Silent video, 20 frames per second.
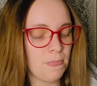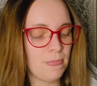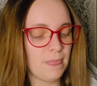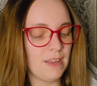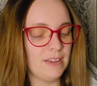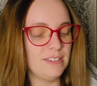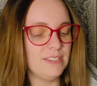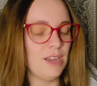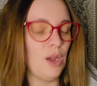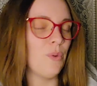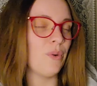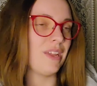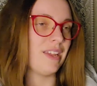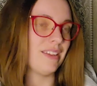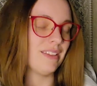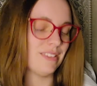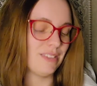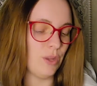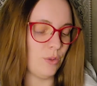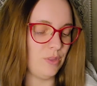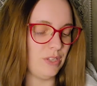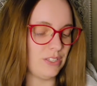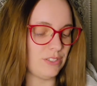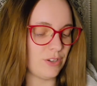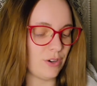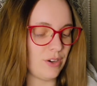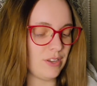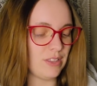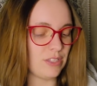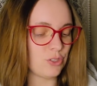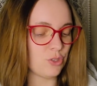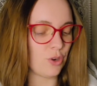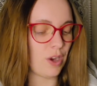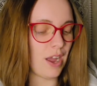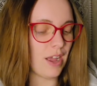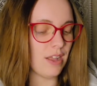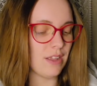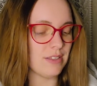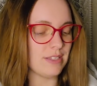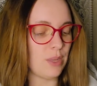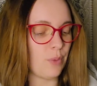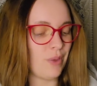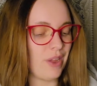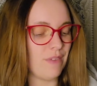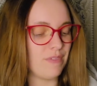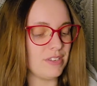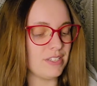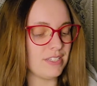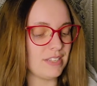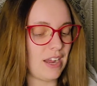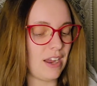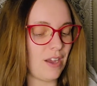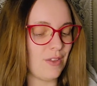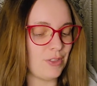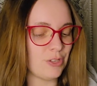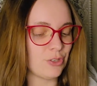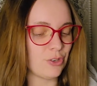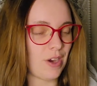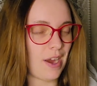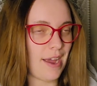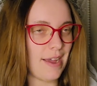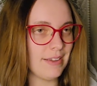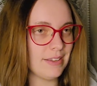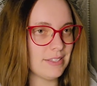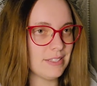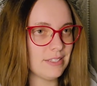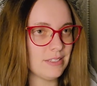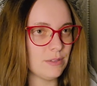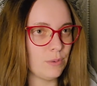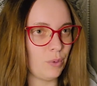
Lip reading: Tony, it's only during the trials that we have to stay on the tracks.